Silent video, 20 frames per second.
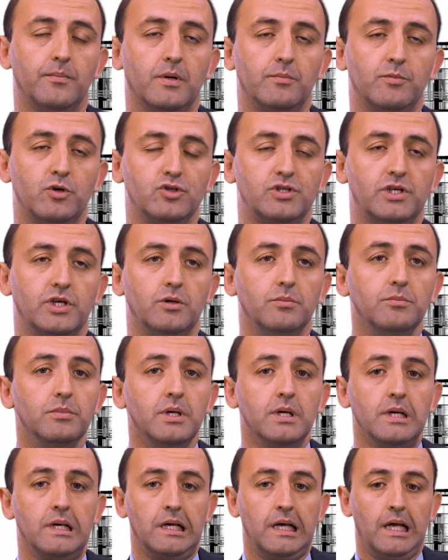Museum.
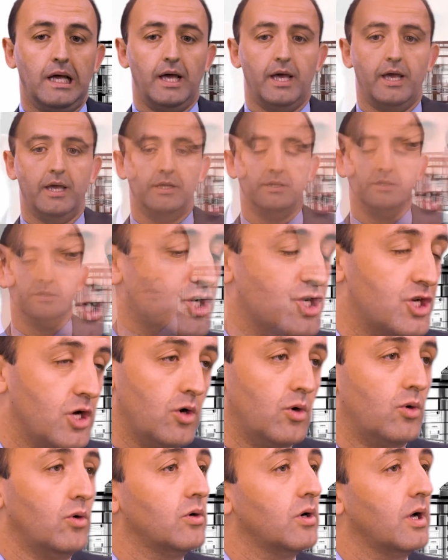We
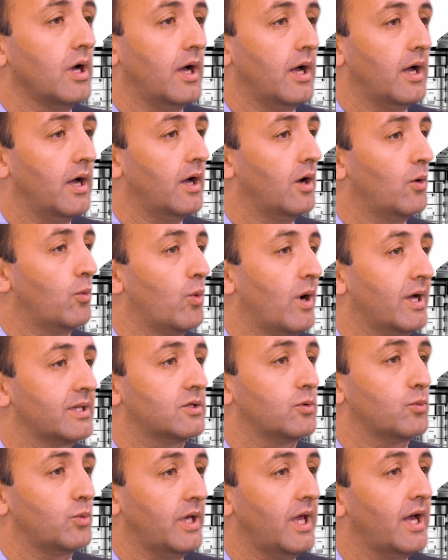show
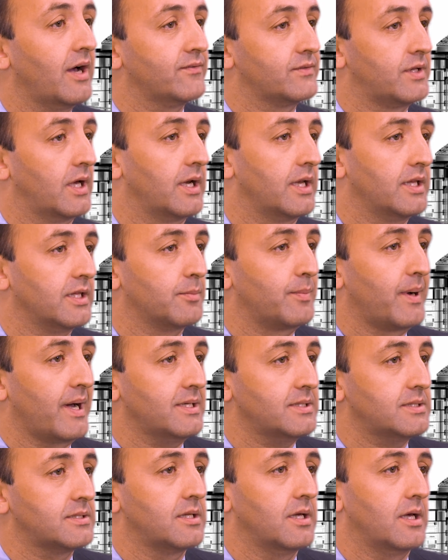what we have done in the
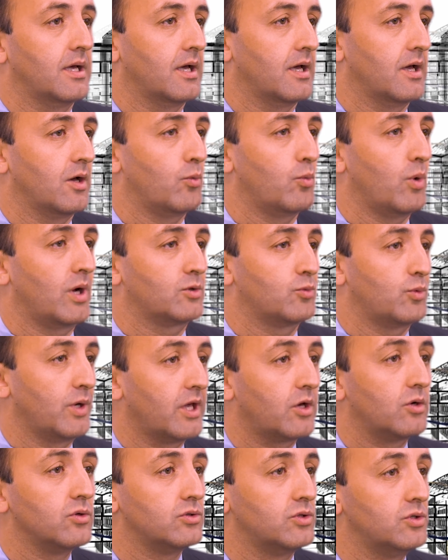past, what
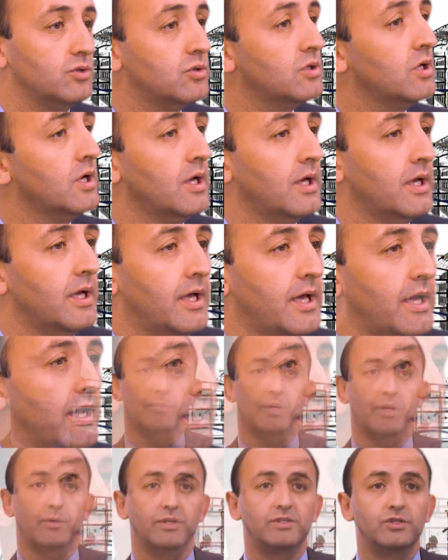we could do.
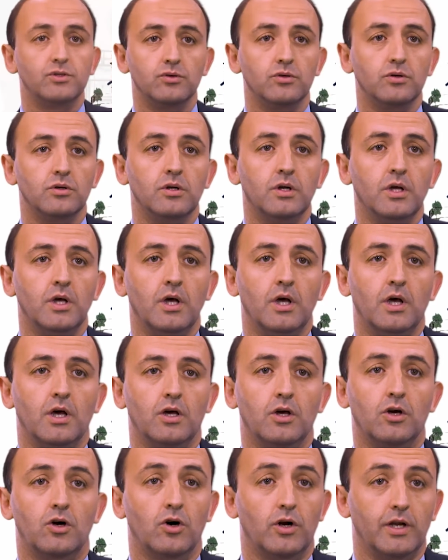Very soon
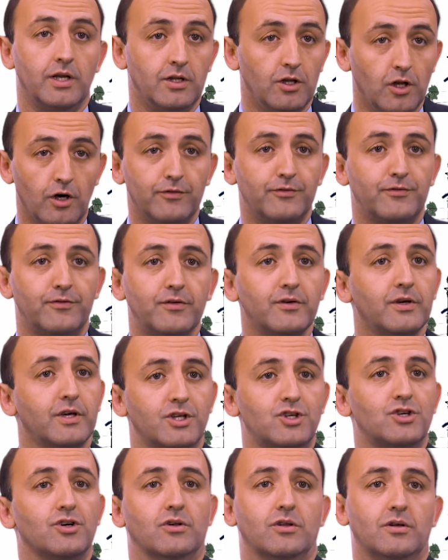got in love
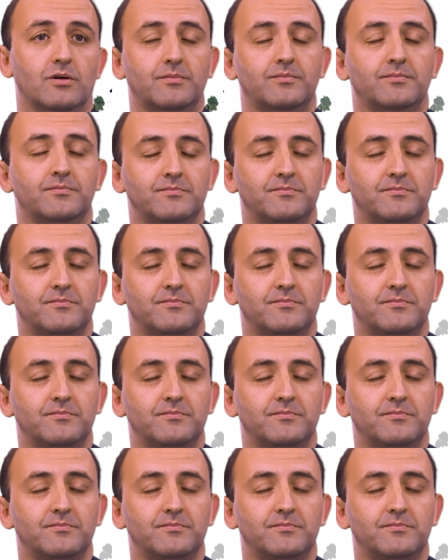each other.